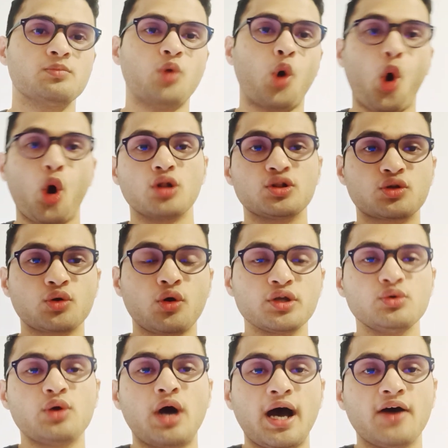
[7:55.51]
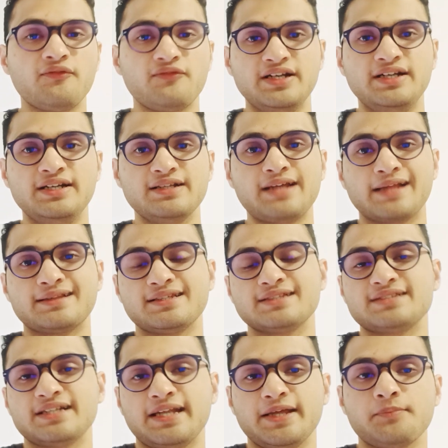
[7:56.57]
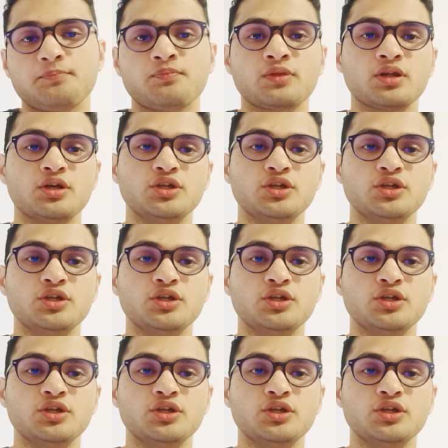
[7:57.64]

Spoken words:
although you have Indian ethnicity,